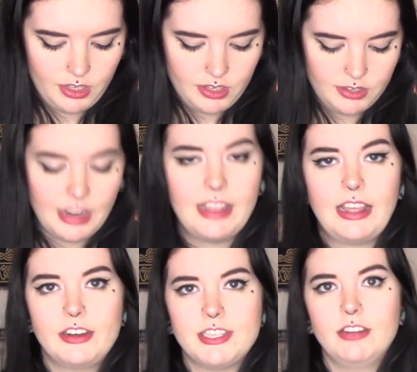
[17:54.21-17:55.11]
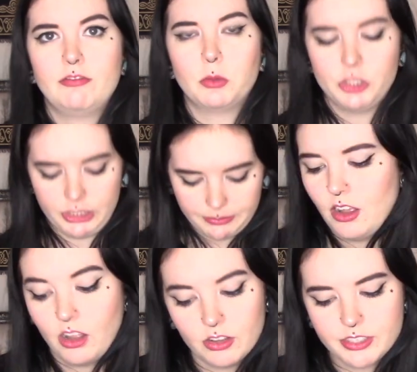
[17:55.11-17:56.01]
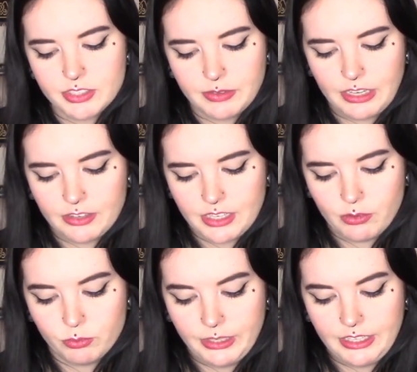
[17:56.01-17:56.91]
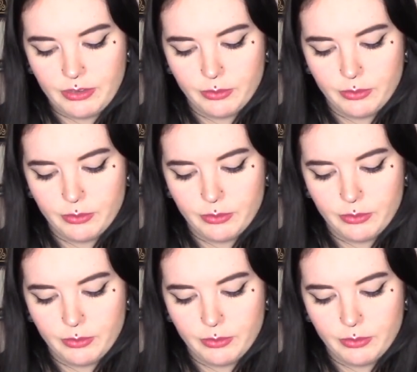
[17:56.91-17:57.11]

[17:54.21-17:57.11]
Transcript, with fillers: nine out of ten for sure. Also, something else I really,